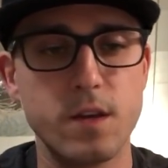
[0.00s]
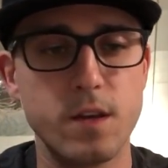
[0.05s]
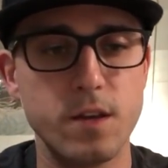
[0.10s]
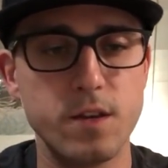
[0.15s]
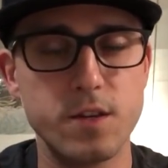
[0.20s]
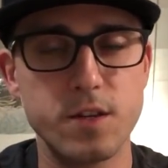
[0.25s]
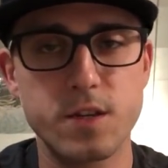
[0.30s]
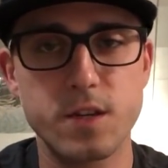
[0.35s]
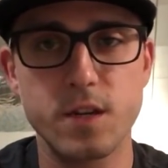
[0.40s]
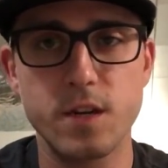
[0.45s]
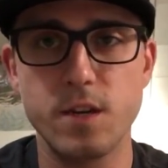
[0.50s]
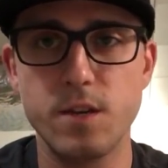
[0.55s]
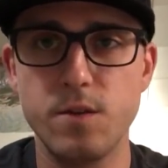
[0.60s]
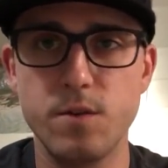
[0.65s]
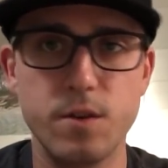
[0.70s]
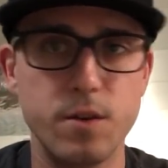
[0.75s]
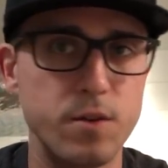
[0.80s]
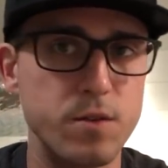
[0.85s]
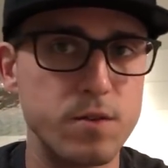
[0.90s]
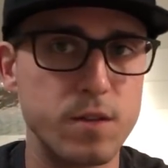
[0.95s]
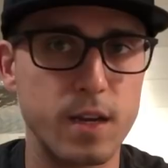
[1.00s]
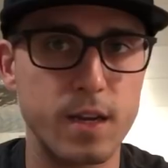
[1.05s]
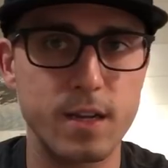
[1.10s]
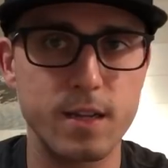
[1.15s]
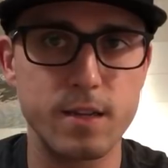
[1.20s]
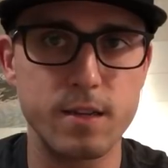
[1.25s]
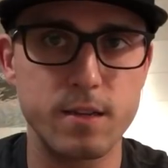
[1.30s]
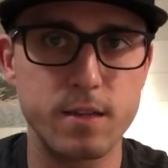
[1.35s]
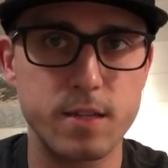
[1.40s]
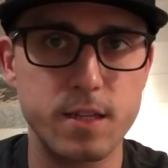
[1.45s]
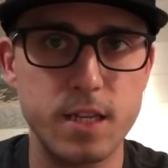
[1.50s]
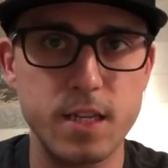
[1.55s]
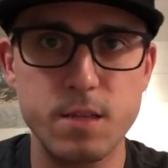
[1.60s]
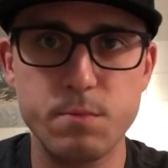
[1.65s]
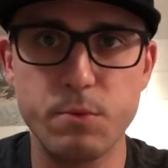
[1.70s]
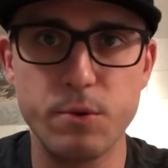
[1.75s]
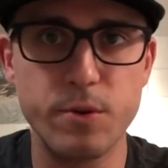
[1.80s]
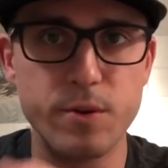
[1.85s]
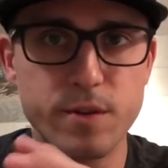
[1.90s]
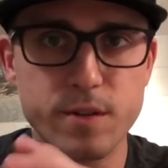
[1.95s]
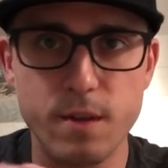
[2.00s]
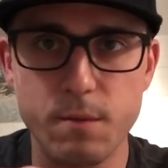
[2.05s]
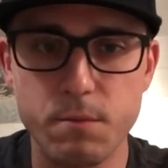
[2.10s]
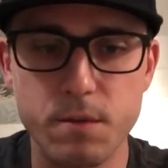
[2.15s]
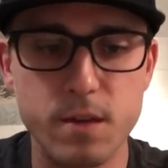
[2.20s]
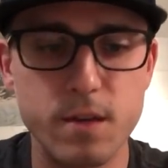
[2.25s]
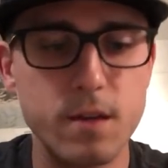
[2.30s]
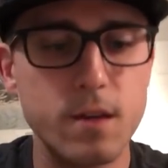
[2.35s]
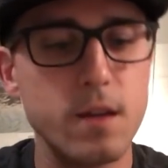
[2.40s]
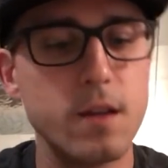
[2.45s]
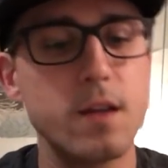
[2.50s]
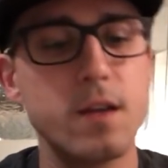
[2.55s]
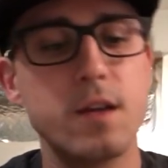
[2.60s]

you're just gonna you can use like a little teaspoon or something.